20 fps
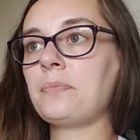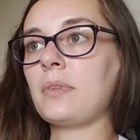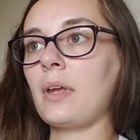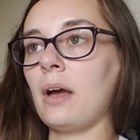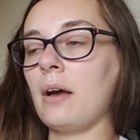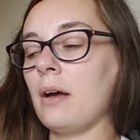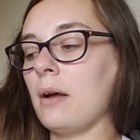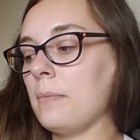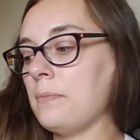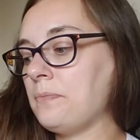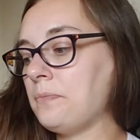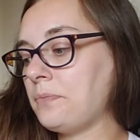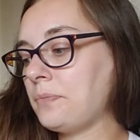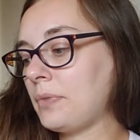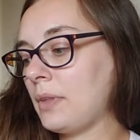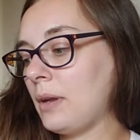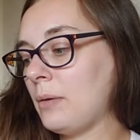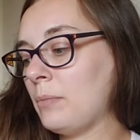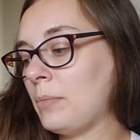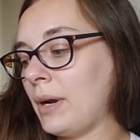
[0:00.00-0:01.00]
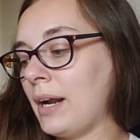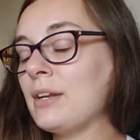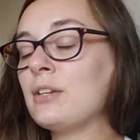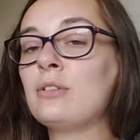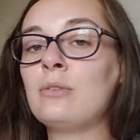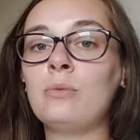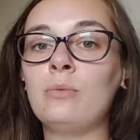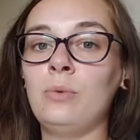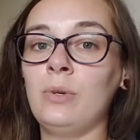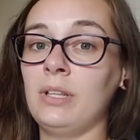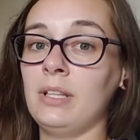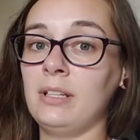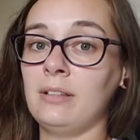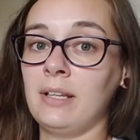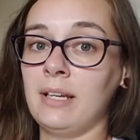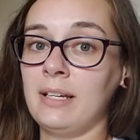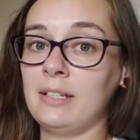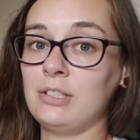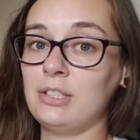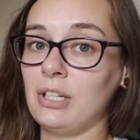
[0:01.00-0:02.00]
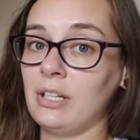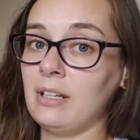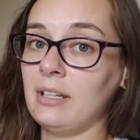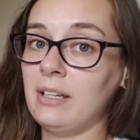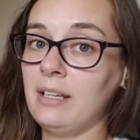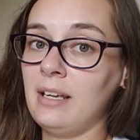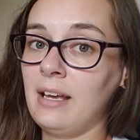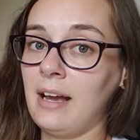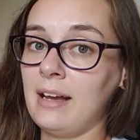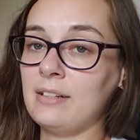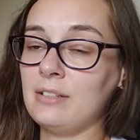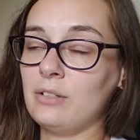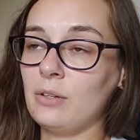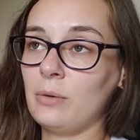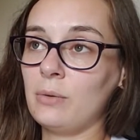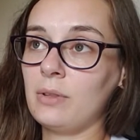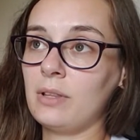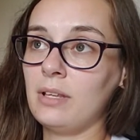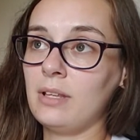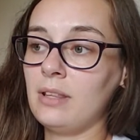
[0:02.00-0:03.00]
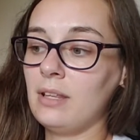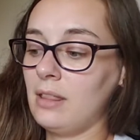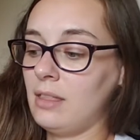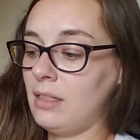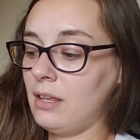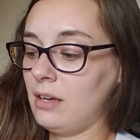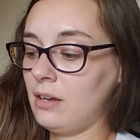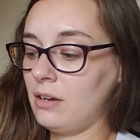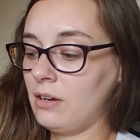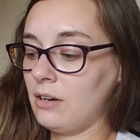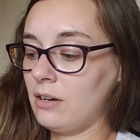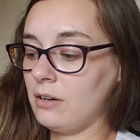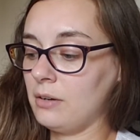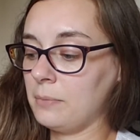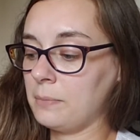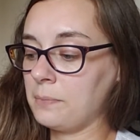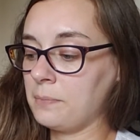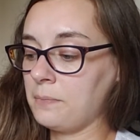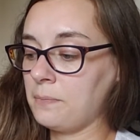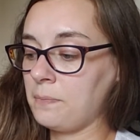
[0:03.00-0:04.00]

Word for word: Um, but I do really like a jelly. I don't think that they're